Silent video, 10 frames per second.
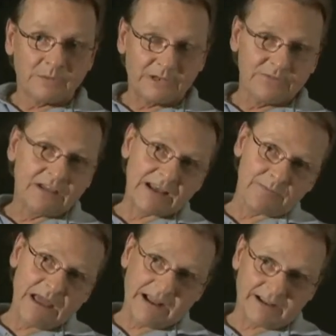But you've got
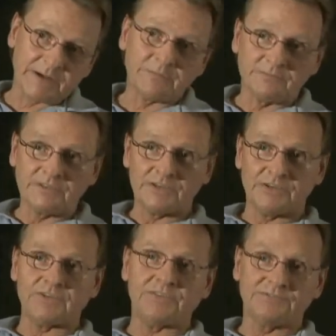to back up. You,
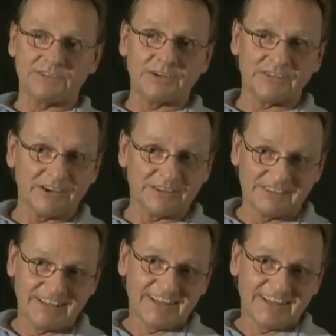you, you know, the,